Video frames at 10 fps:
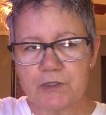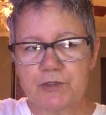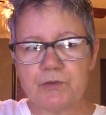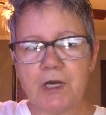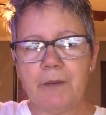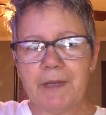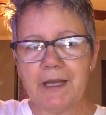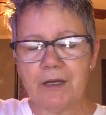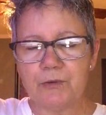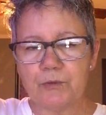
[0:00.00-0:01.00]
to come
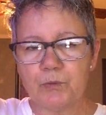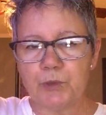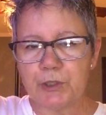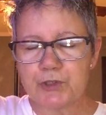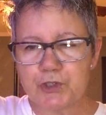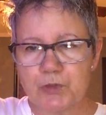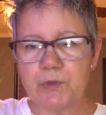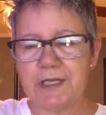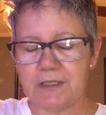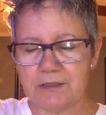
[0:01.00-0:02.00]
out with a
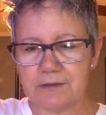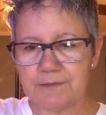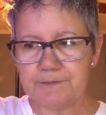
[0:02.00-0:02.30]
tweet